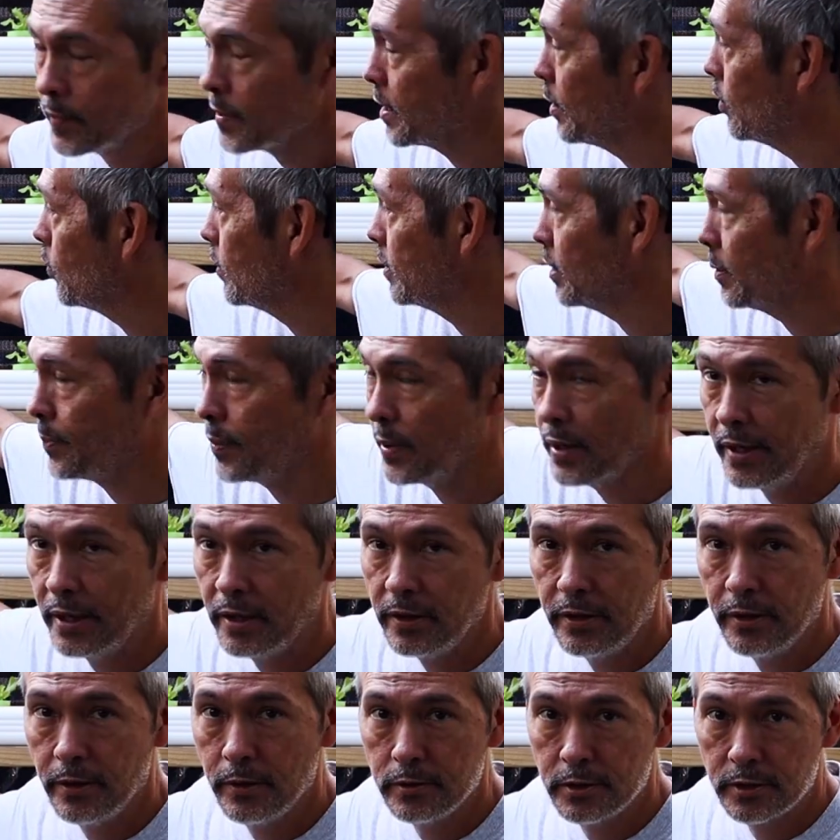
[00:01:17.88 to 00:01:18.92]
That when the
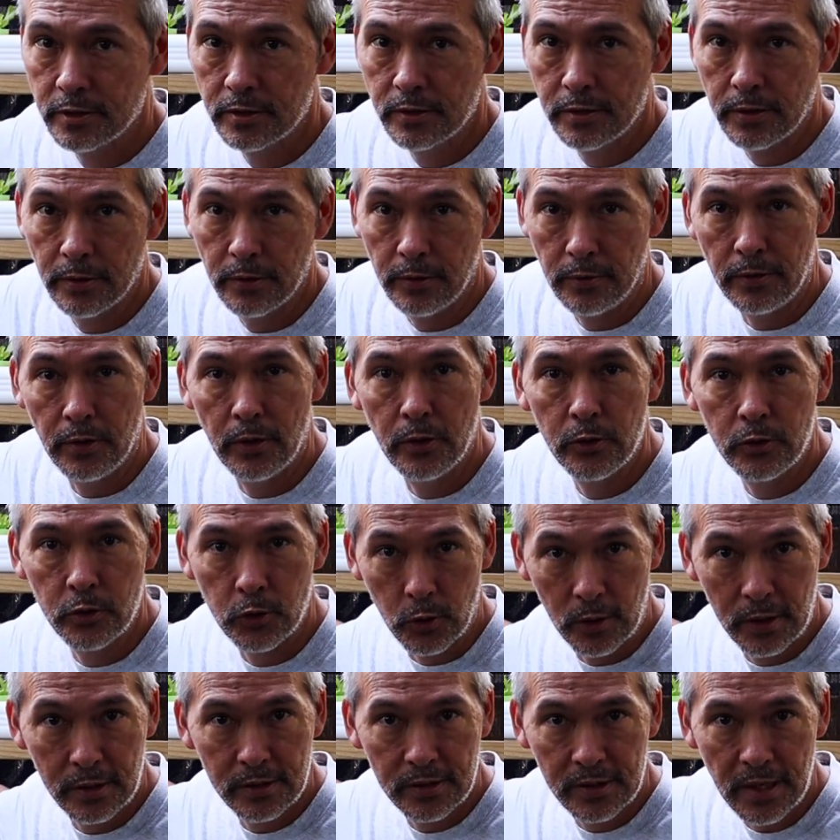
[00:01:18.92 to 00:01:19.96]
plant uses the
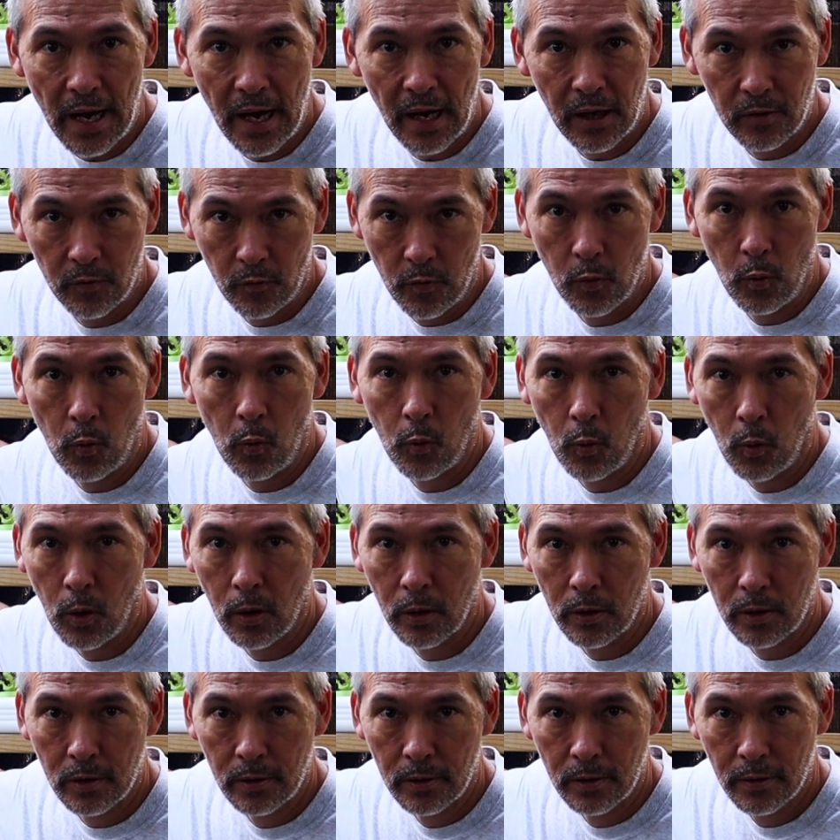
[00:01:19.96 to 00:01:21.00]
nutrients out of the
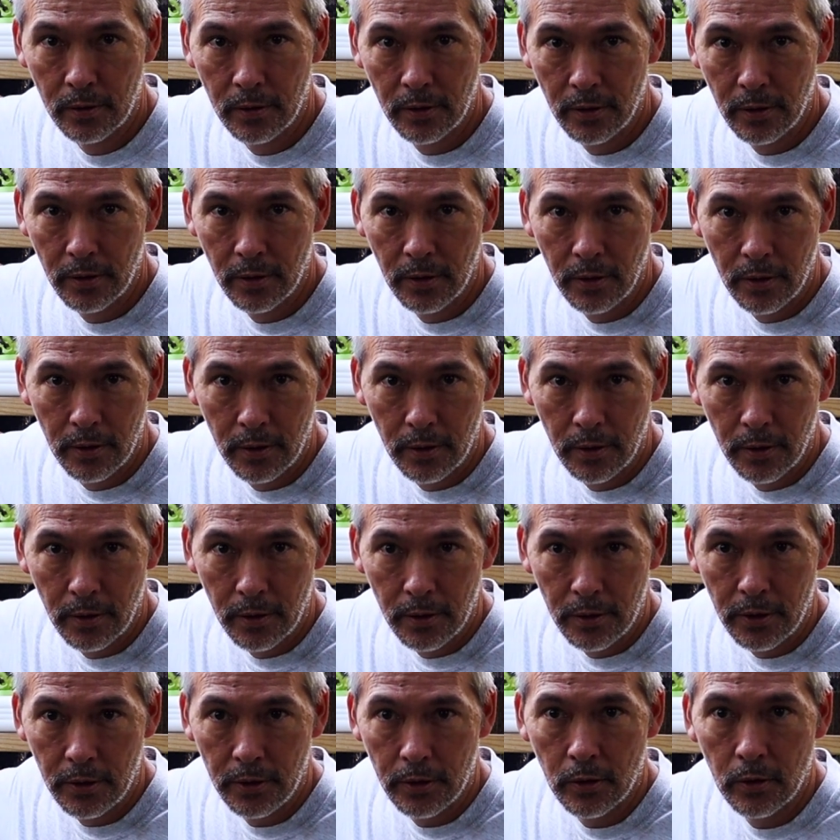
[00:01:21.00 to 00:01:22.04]
water,
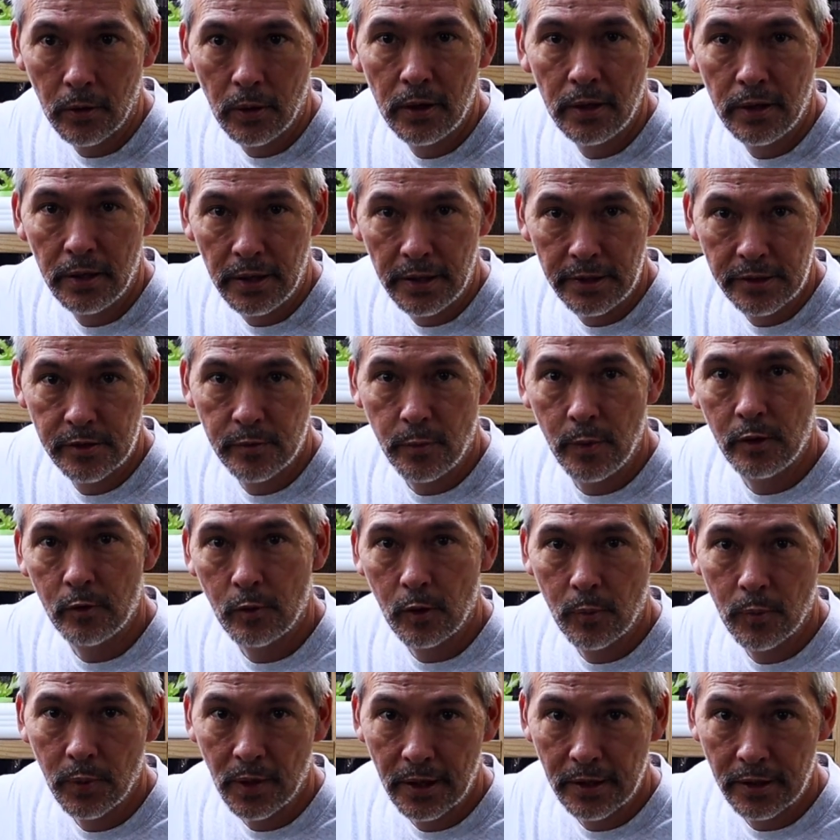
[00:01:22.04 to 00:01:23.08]
you know, it needs to be
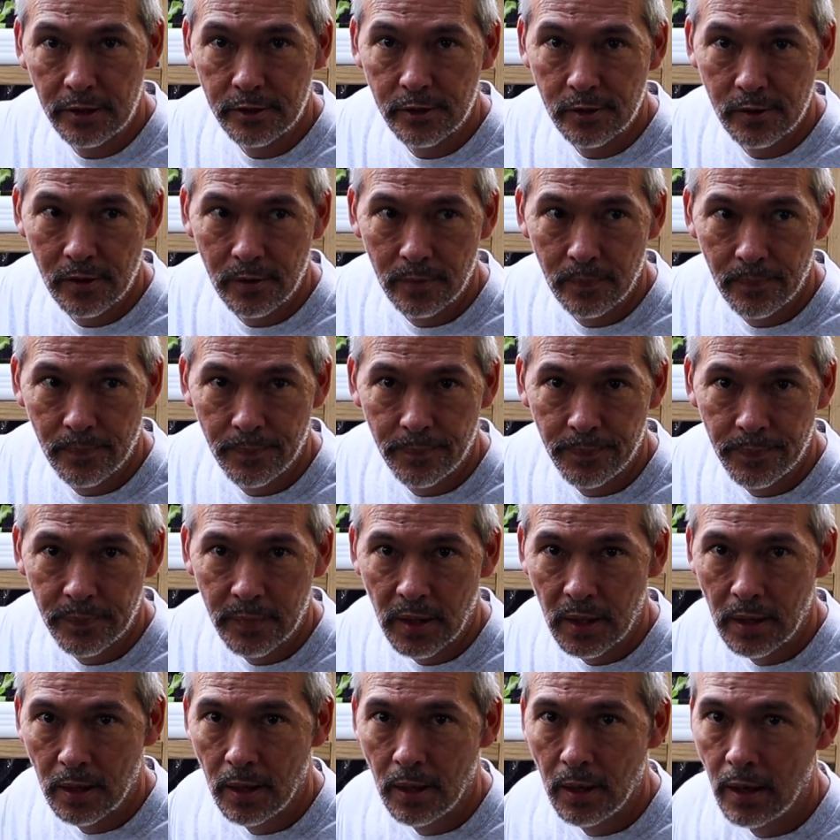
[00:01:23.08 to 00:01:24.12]
replenished.
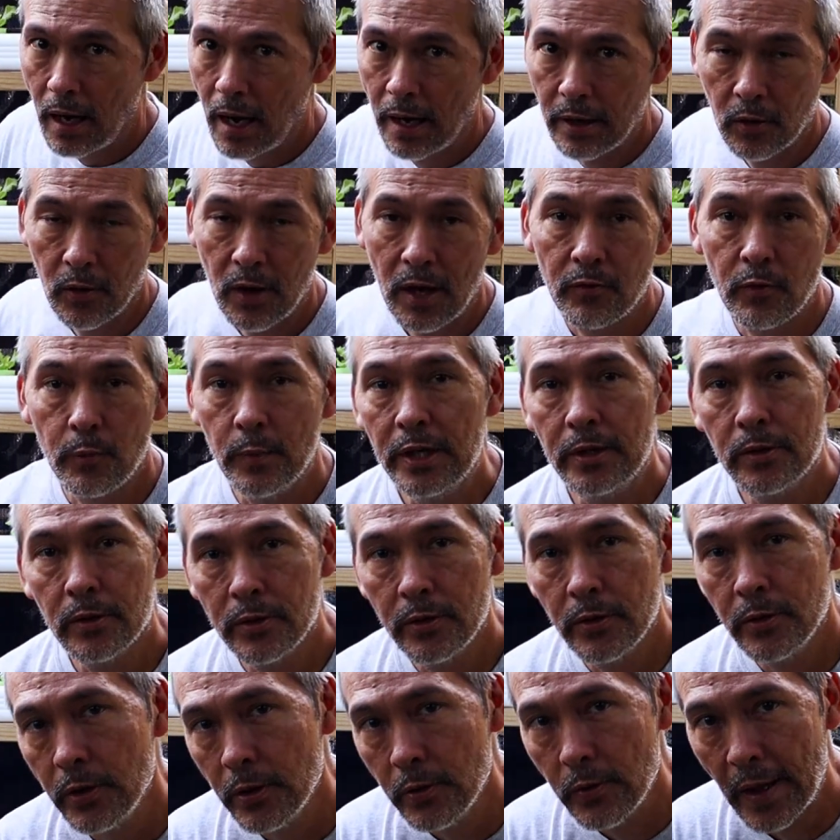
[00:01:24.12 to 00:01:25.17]
I don't have a meter
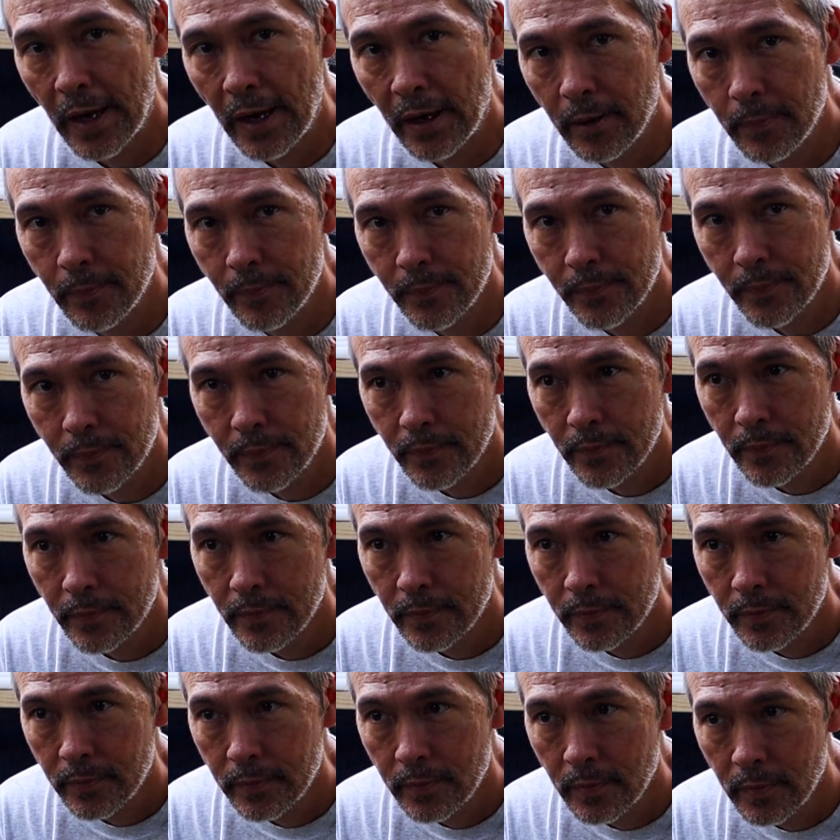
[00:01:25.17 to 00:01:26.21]
to do that.
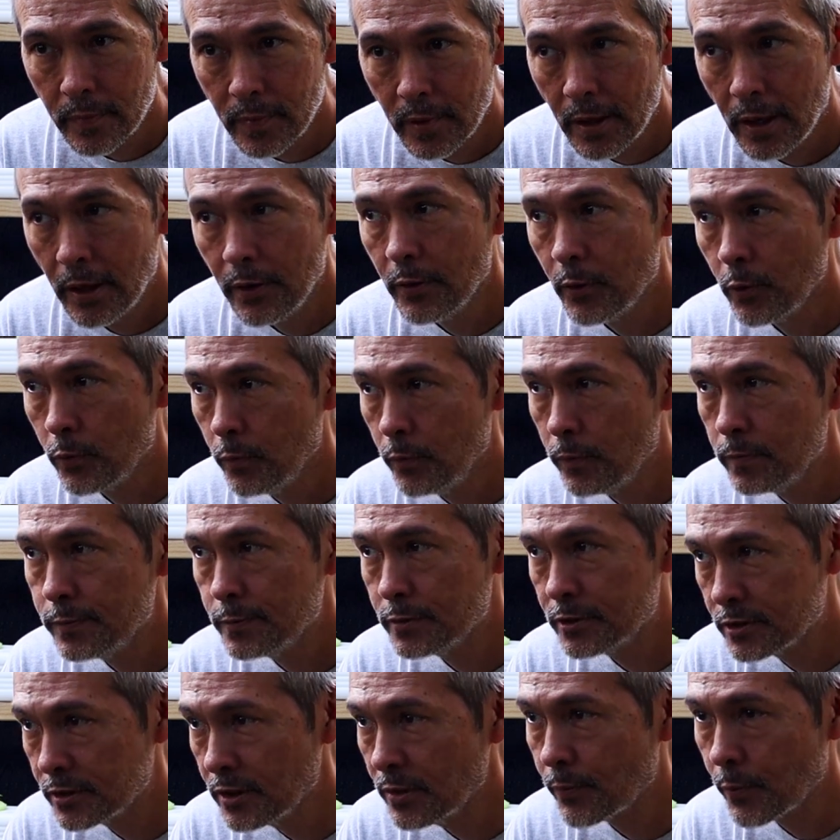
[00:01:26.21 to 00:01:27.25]
And the
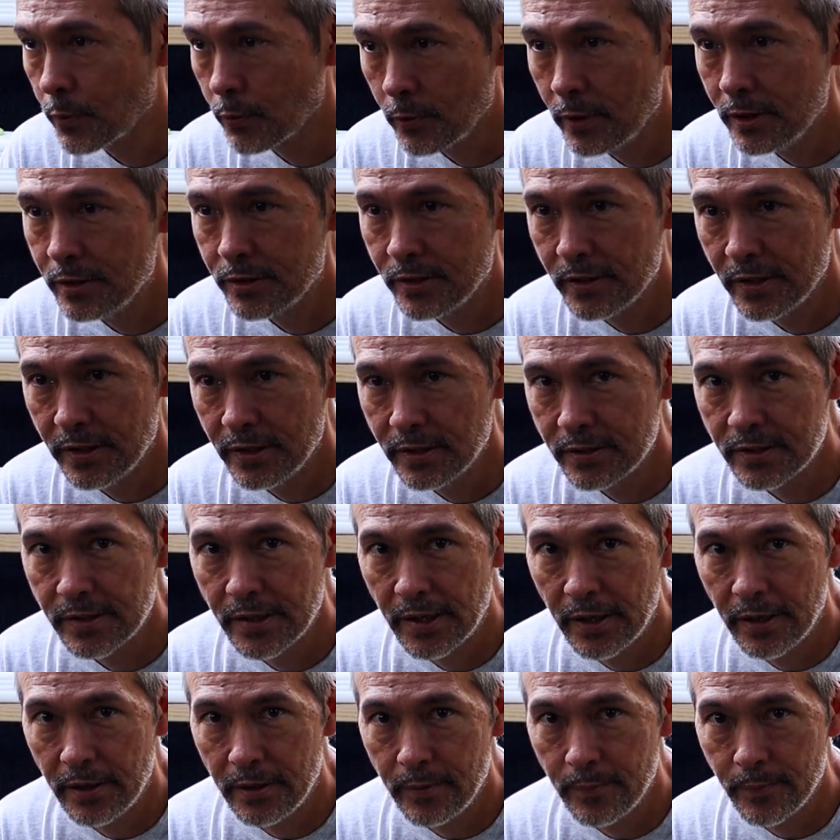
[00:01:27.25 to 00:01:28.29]
simple reason is
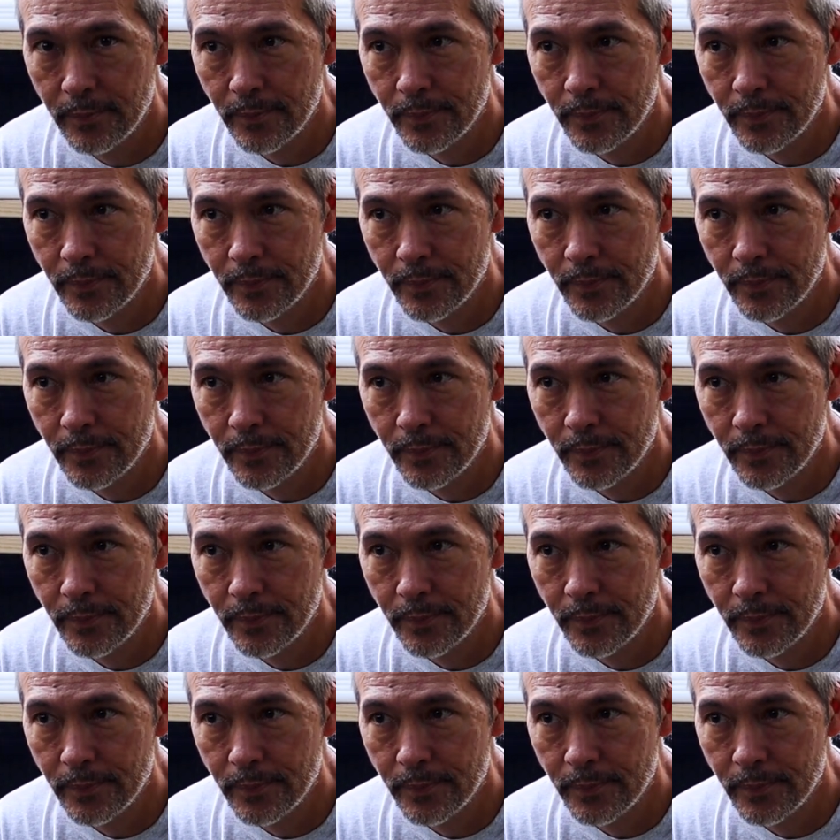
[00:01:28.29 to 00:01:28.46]
that